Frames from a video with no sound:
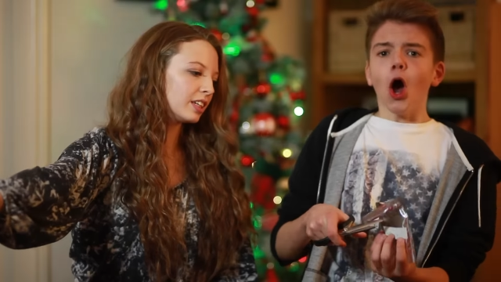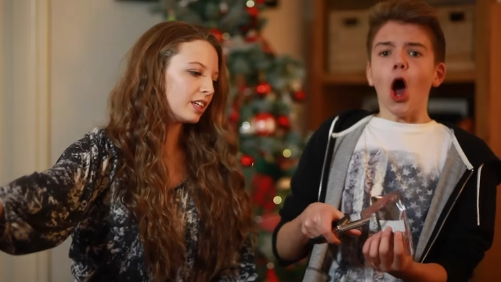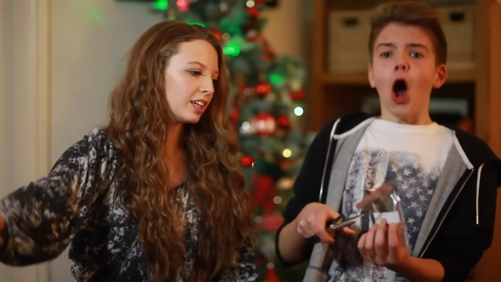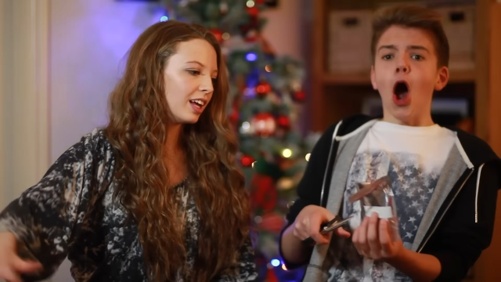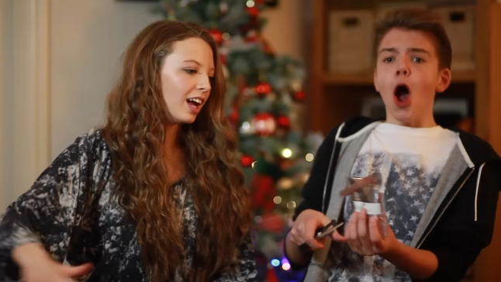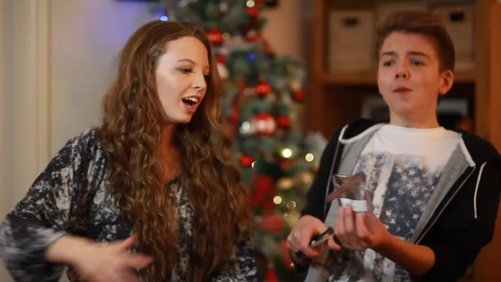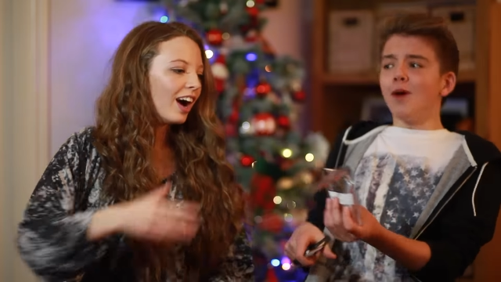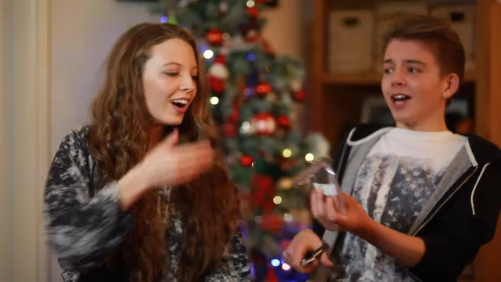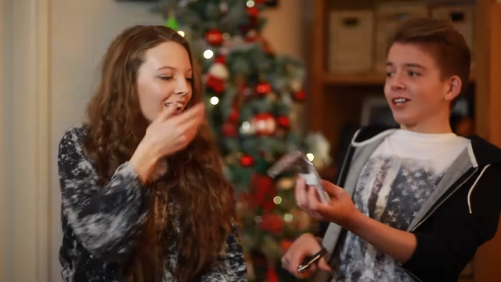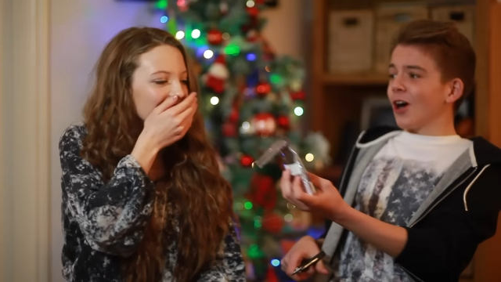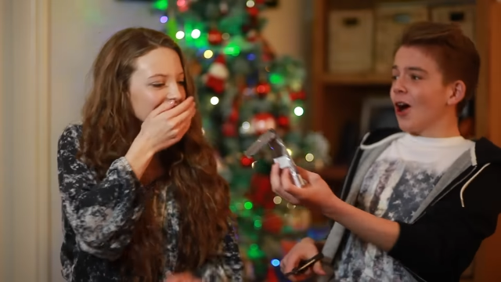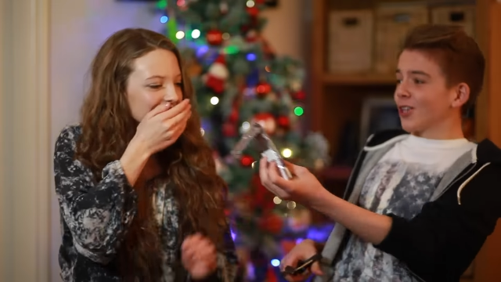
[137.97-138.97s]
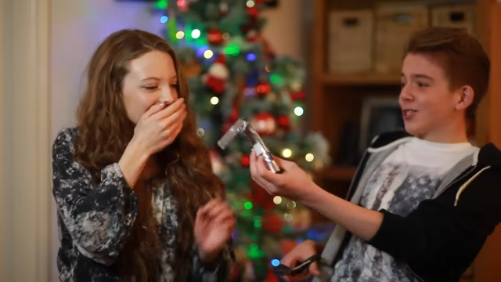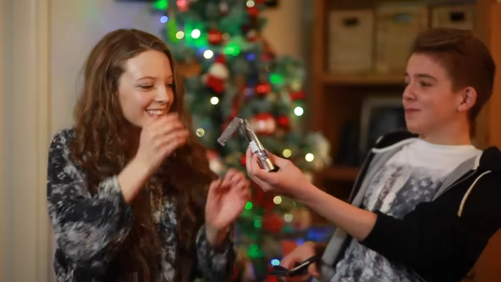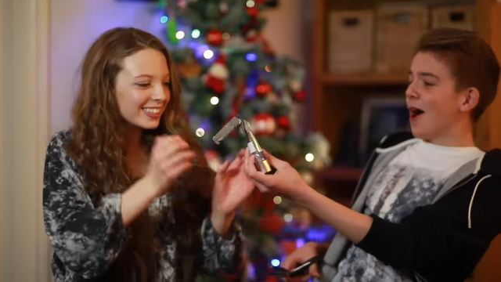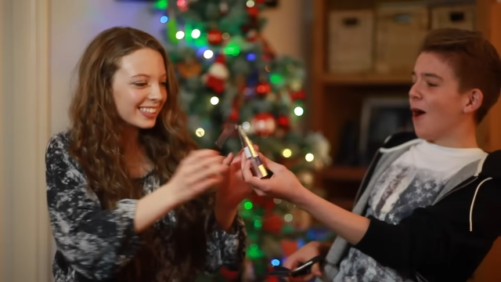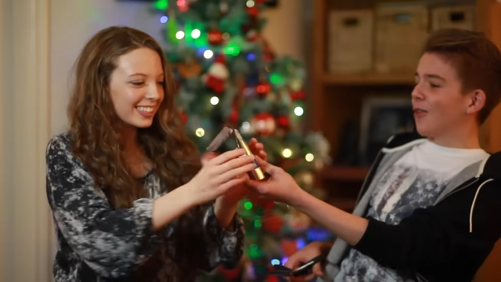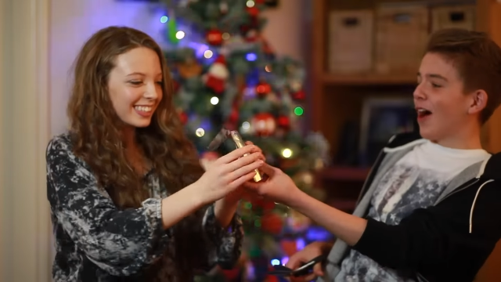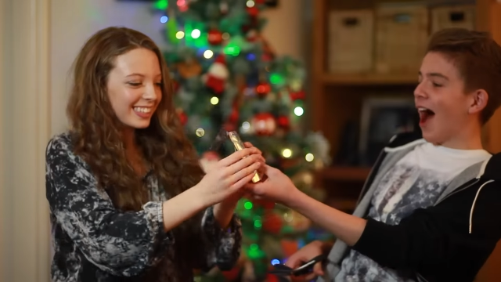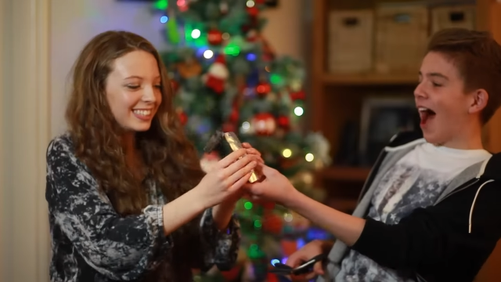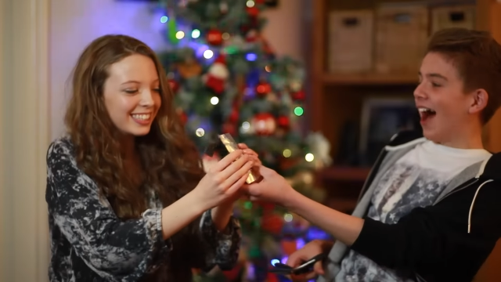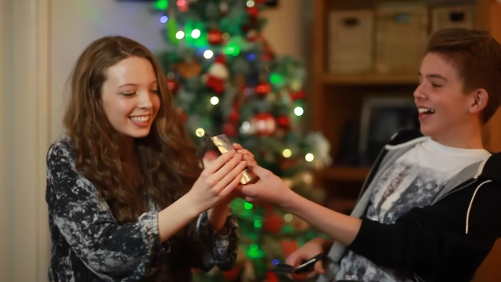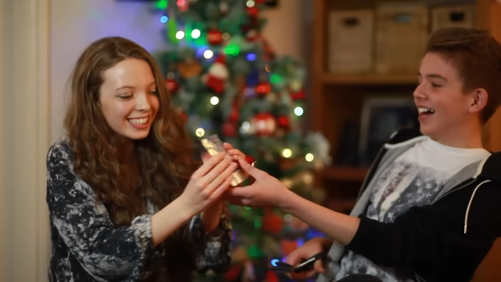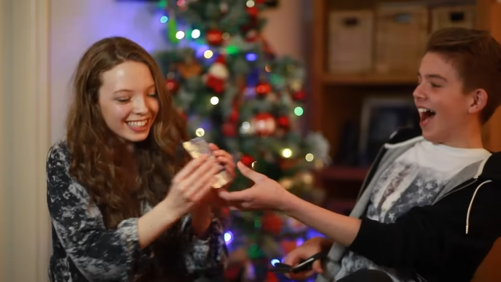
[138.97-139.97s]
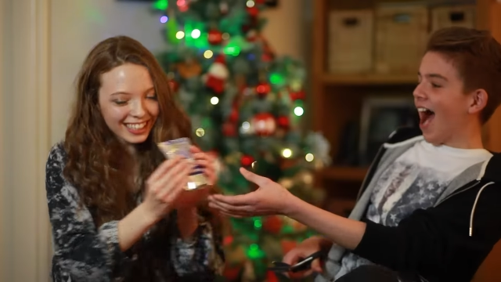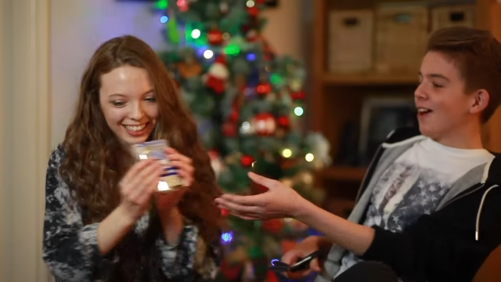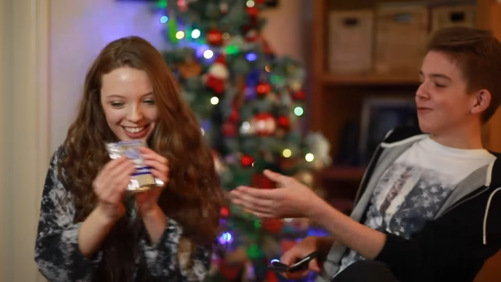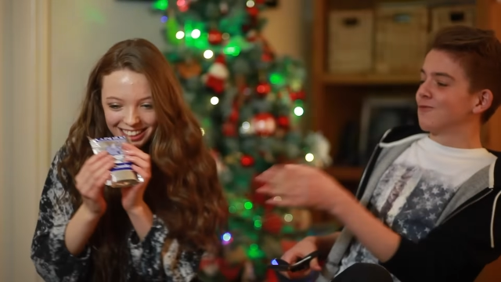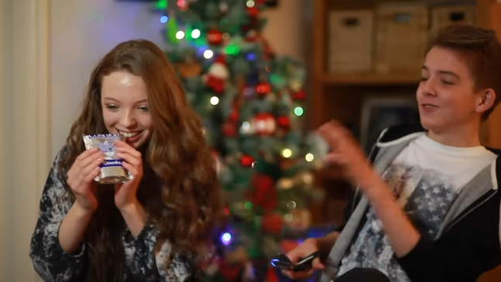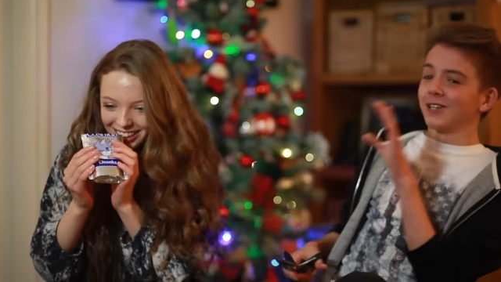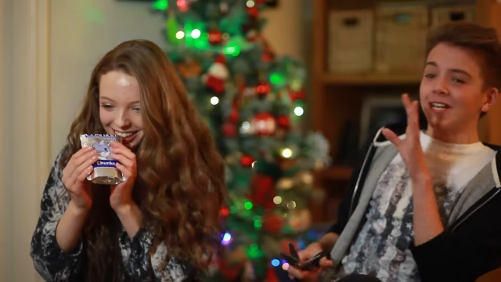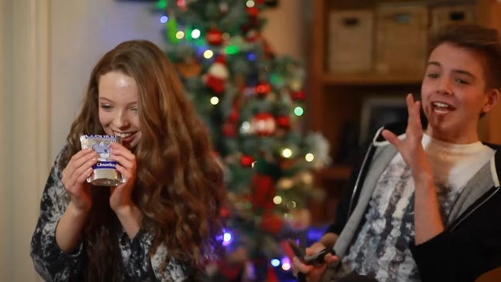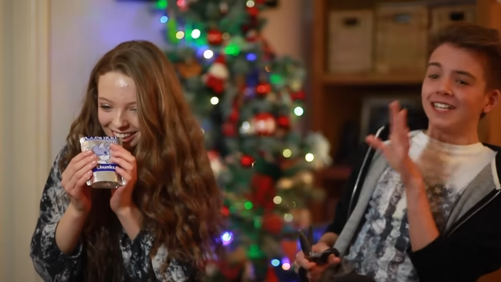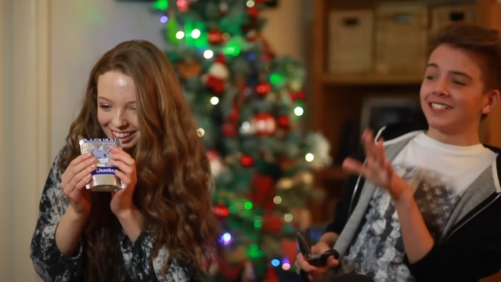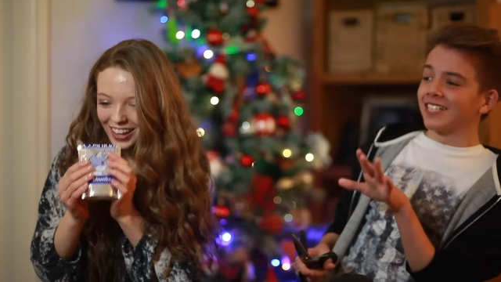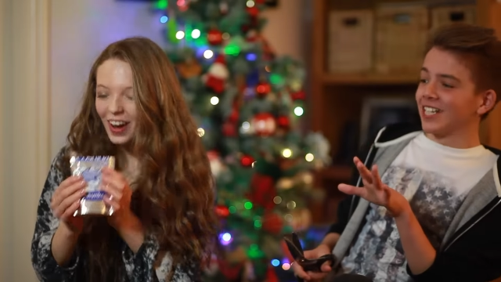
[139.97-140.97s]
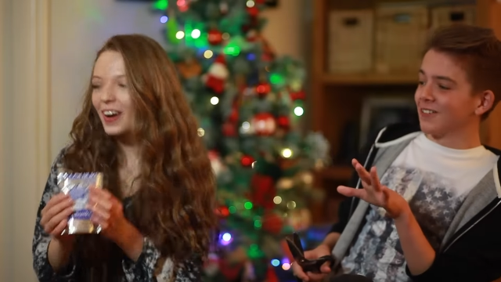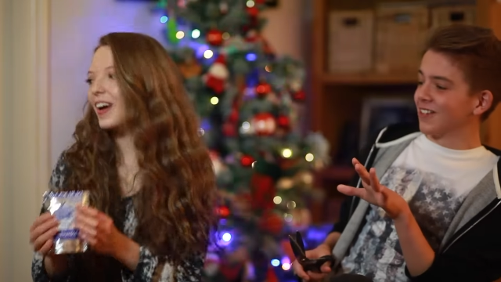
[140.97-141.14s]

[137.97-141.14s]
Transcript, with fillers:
Speaker 1: Oh my god, smell that! I instantly